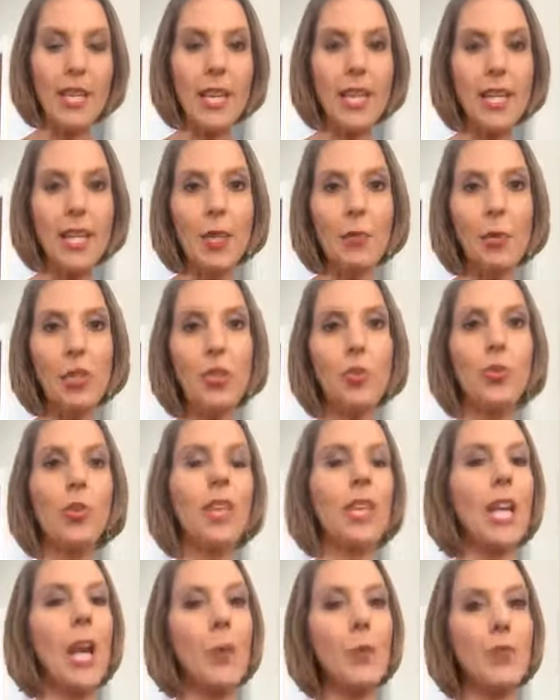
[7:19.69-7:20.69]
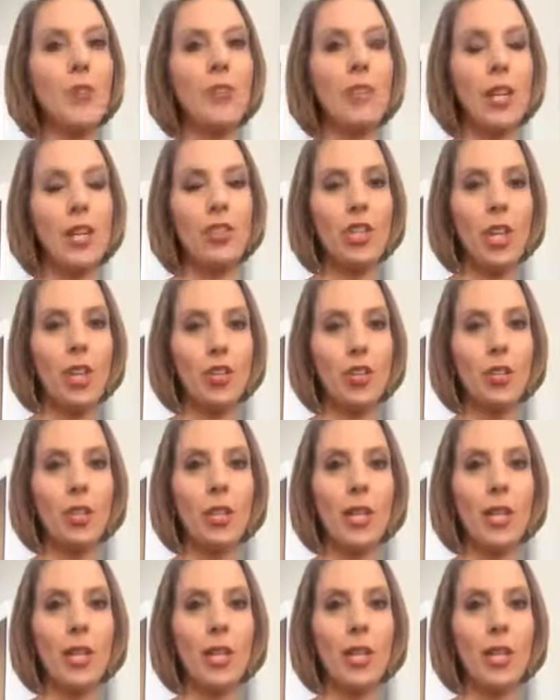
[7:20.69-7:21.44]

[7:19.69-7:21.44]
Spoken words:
in it, which really helps with digestion.